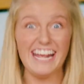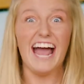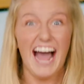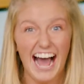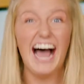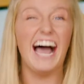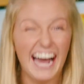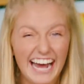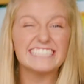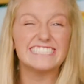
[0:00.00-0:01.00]
Yeah,
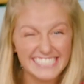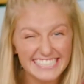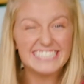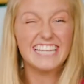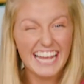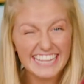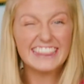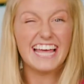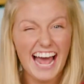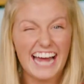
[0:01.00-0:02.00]
just like
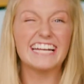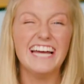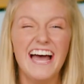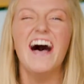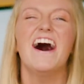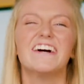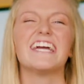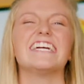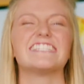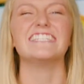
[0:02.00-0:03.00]
that.
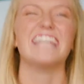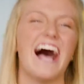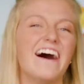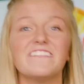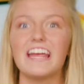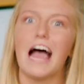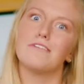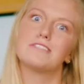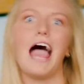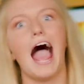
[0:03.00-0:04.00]
Okay, so now we
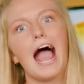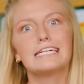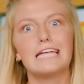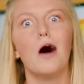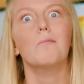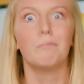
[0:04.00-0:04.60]
have to act out